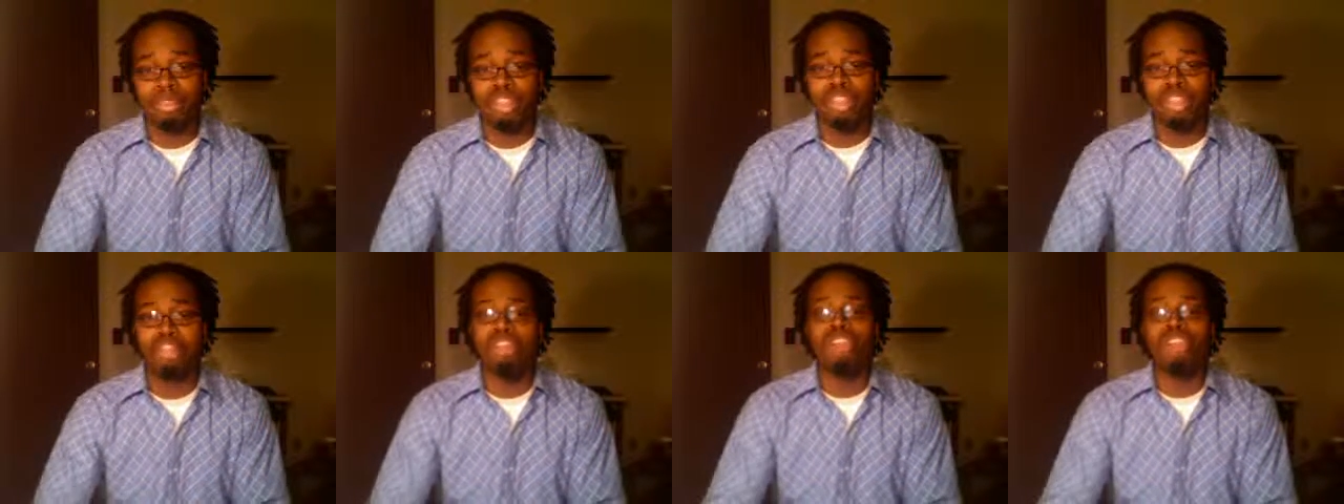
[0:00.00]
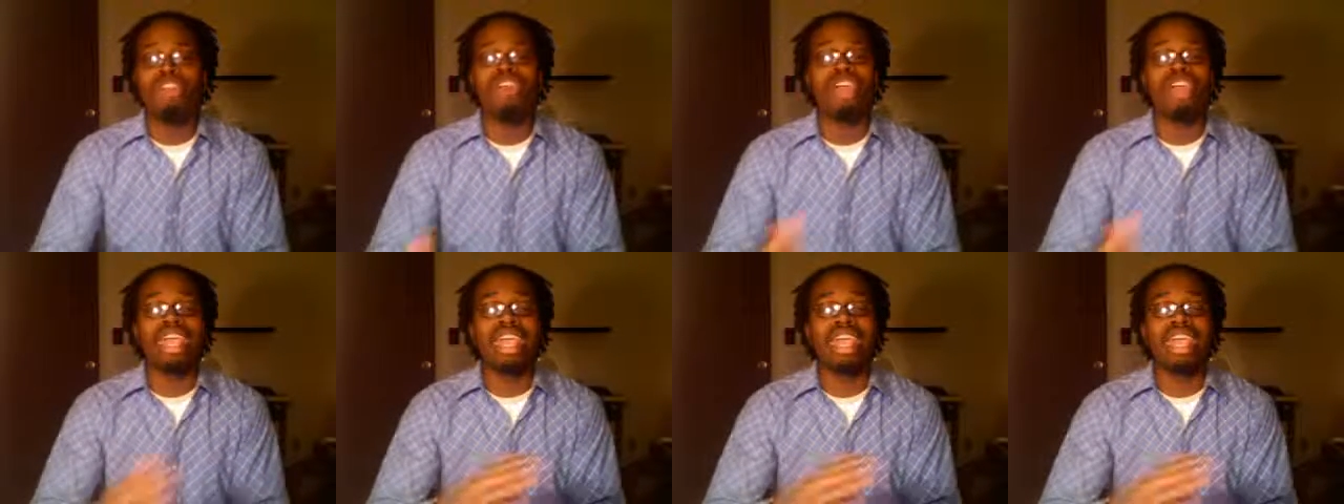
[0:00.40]
They're no
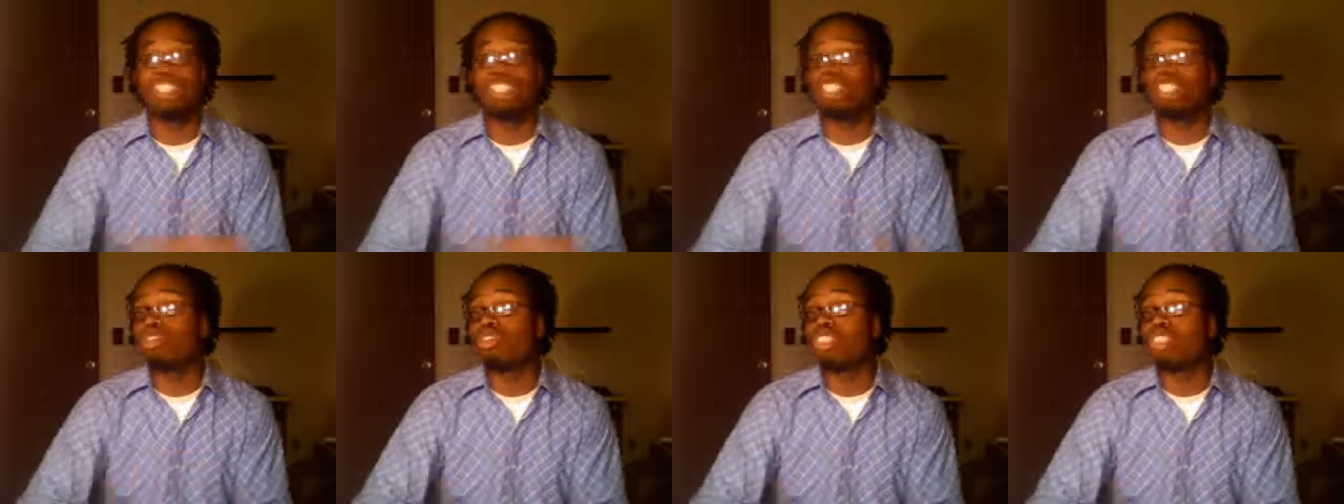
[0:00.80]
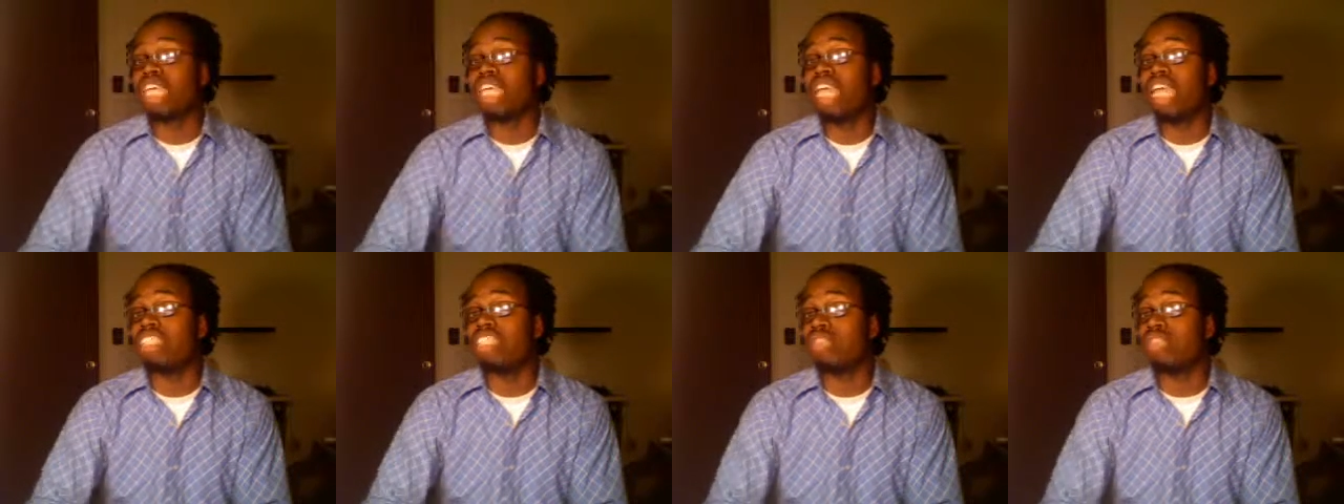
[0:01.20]
longer in
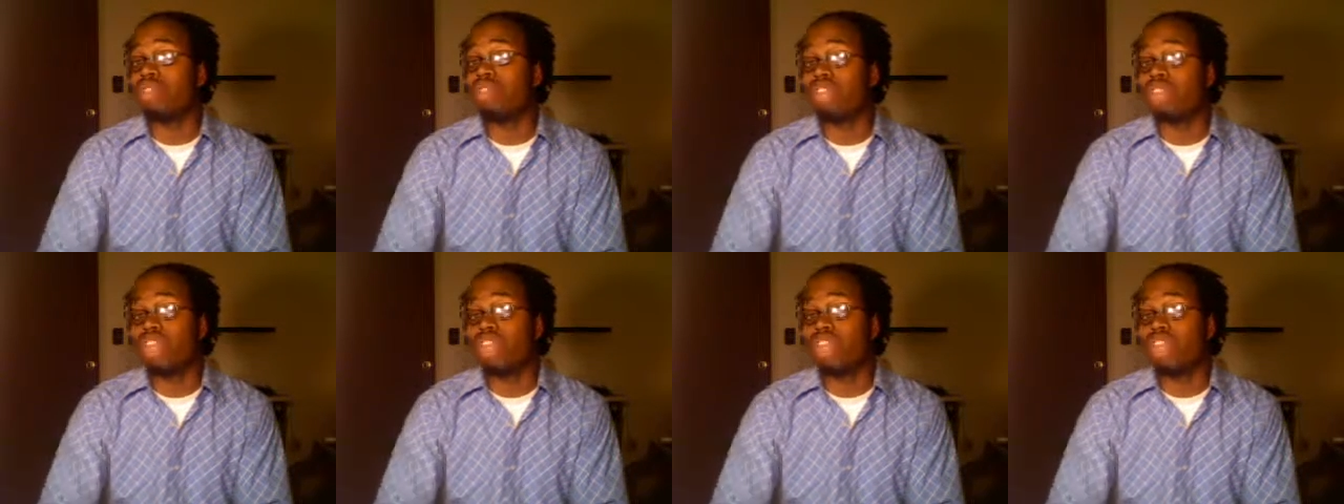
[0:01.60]
association with